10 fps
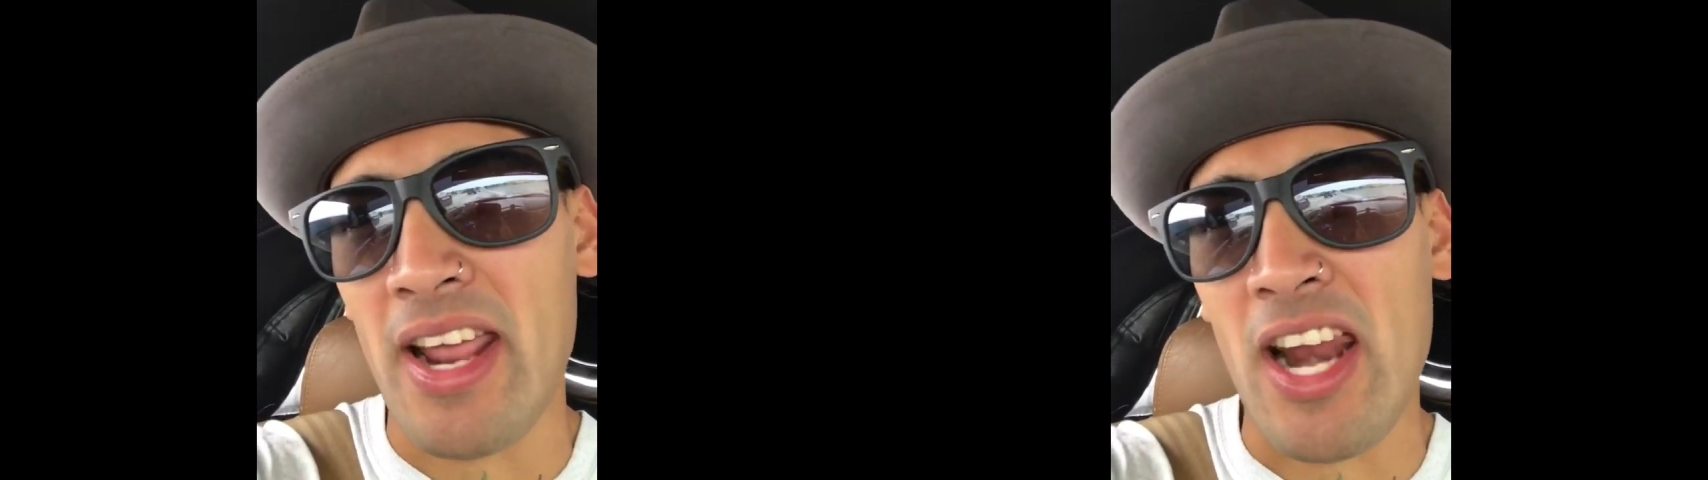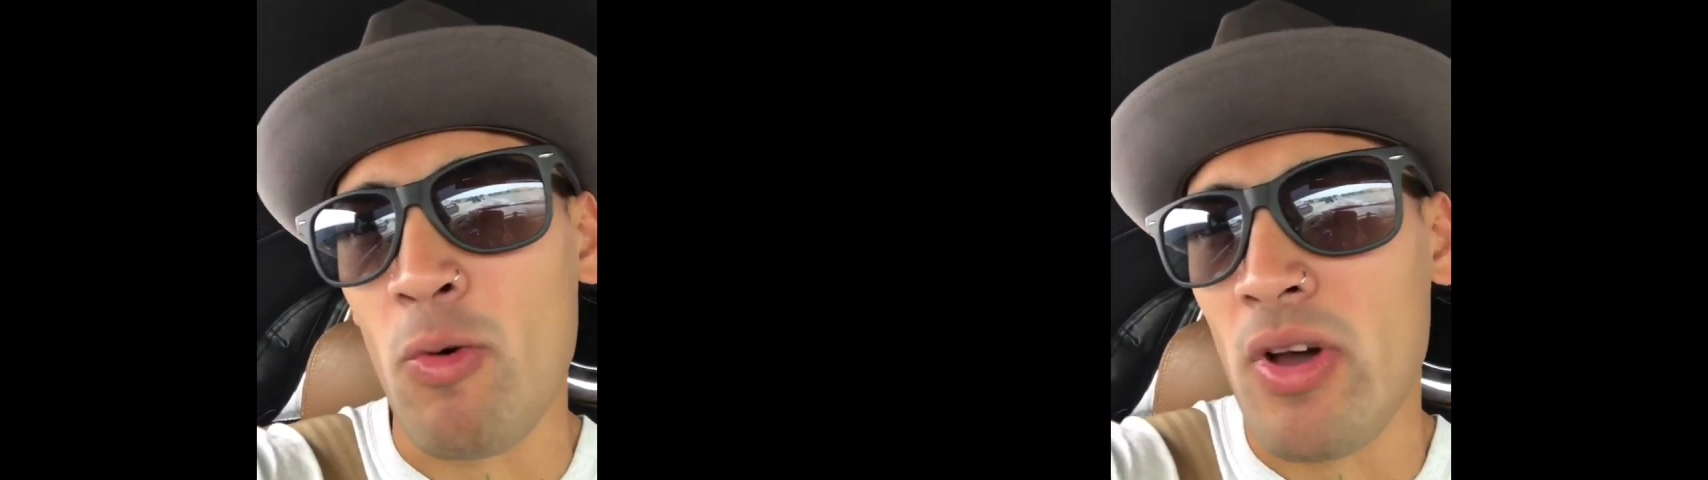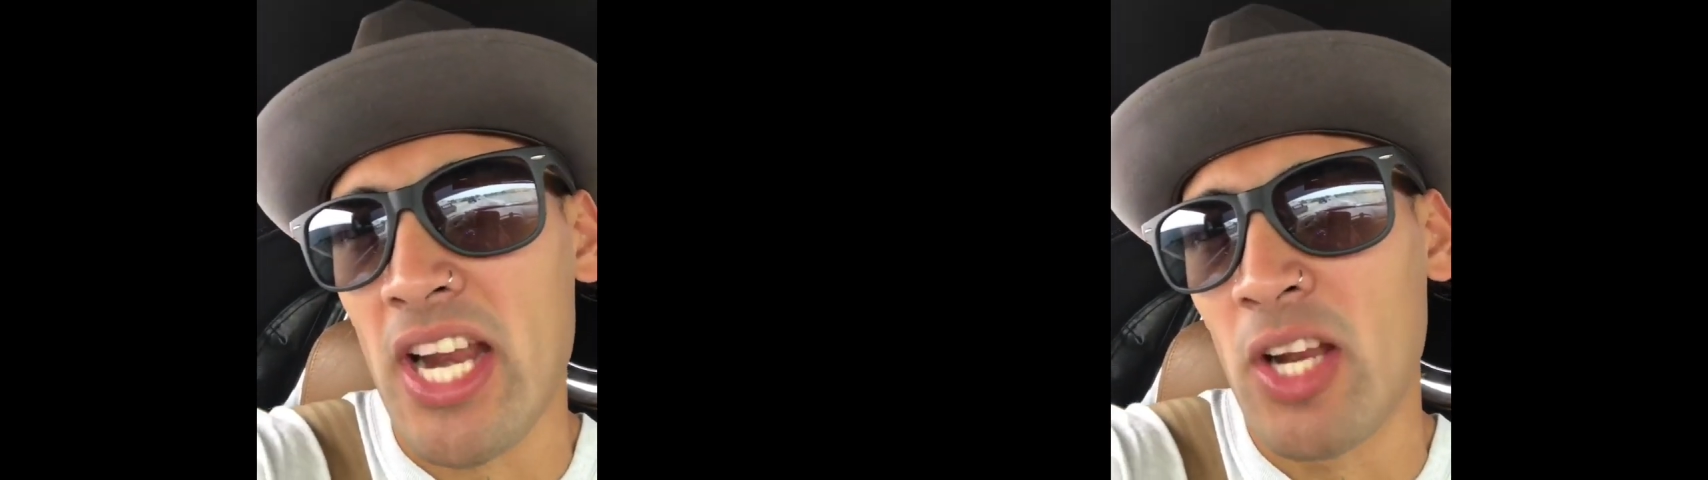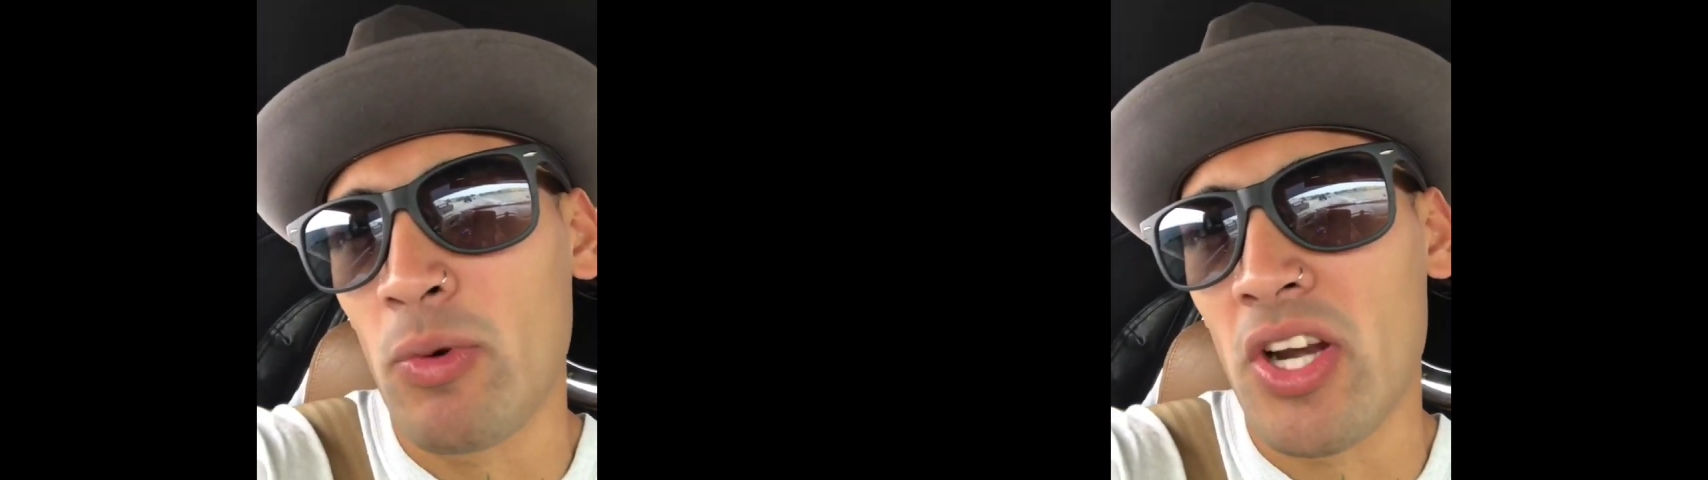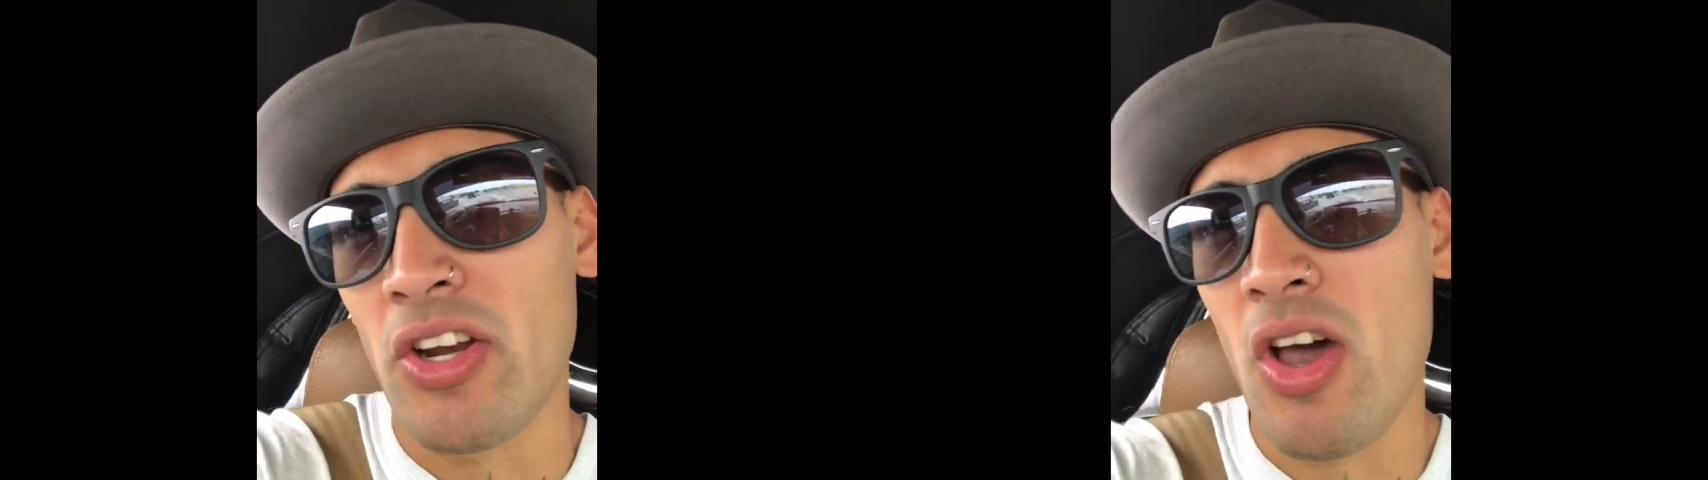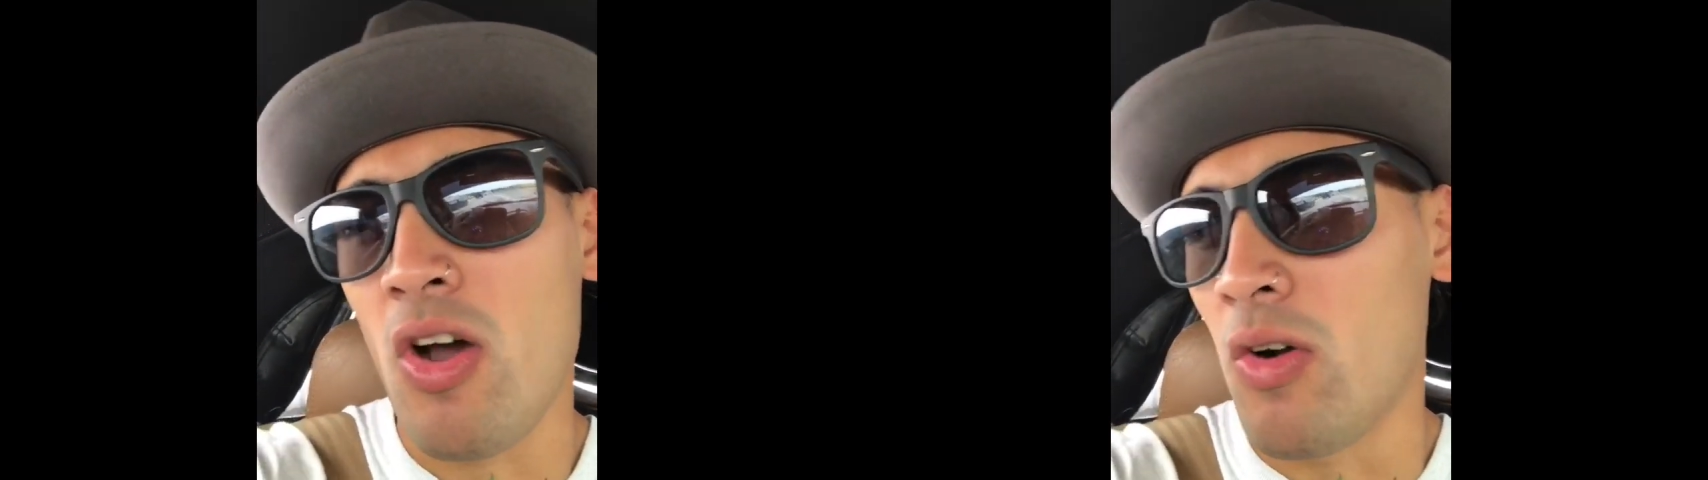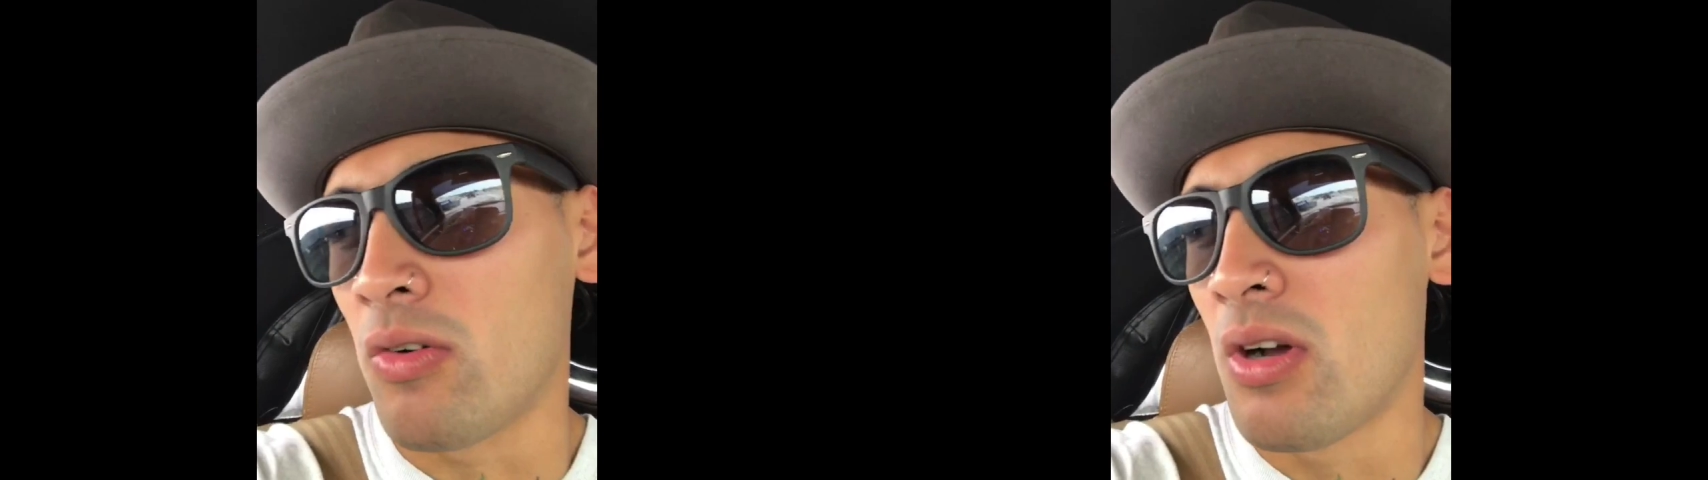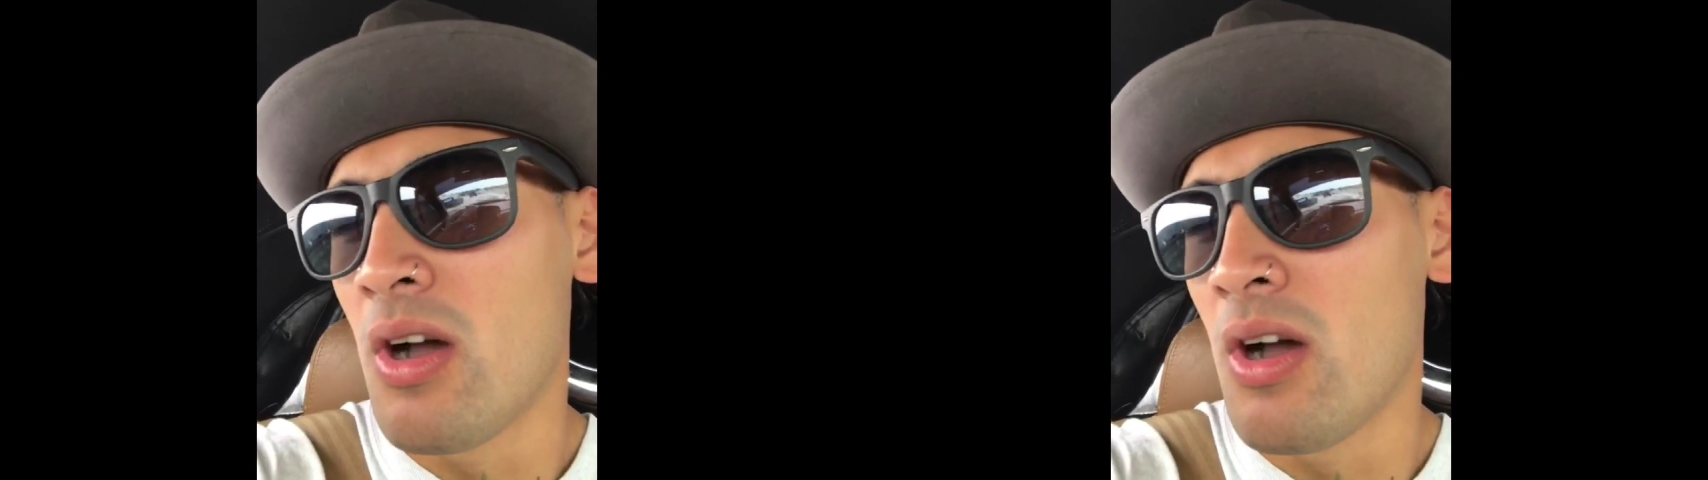I didn't want anyone to know,